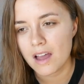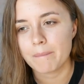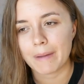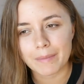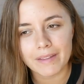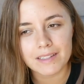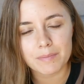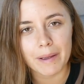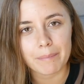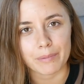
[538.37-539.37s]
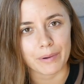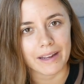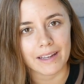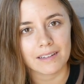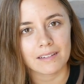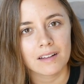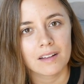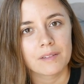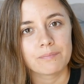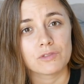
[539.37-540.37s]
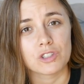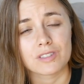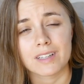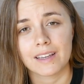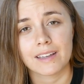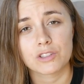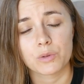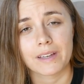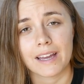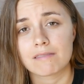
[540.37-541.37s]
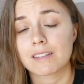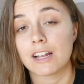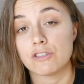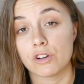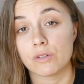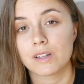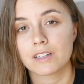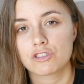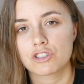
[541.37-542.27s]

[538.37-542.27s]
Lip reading: Maybe that's my brain just taking into account that I know that it's